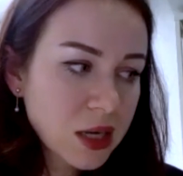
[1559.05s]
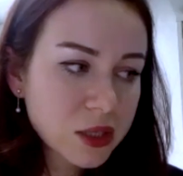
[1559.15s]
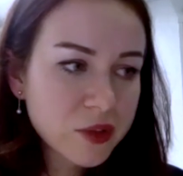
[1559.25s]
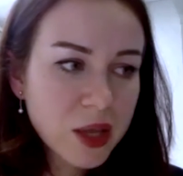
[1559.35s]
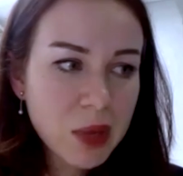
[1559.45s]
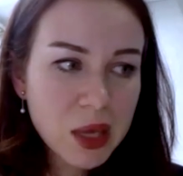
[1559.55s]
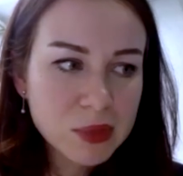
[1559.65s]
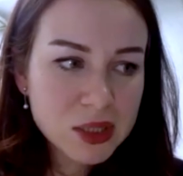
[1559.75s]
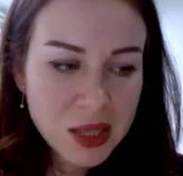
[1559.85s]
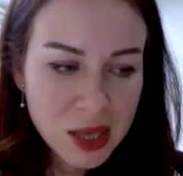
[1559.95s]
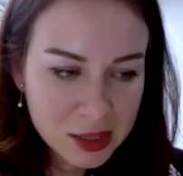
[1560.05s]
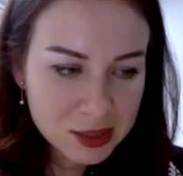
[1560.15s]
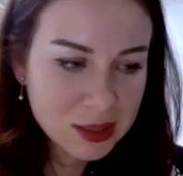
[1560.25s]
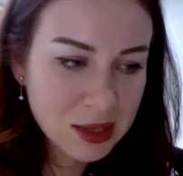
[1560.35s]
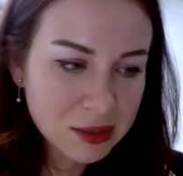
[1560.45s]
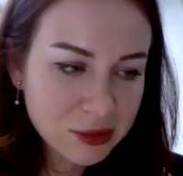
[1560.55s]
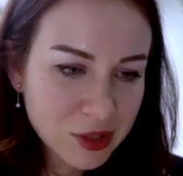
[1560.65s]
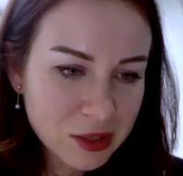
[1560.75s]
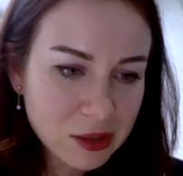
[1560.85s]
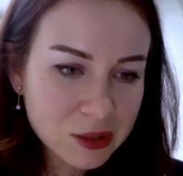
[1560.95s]
And if they make mistakes and if
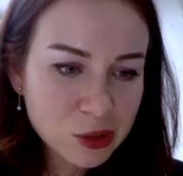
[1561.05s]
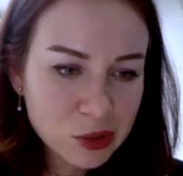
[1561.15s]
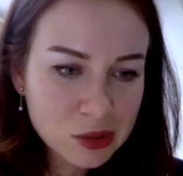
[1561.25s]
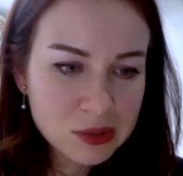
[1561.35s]
they're not good,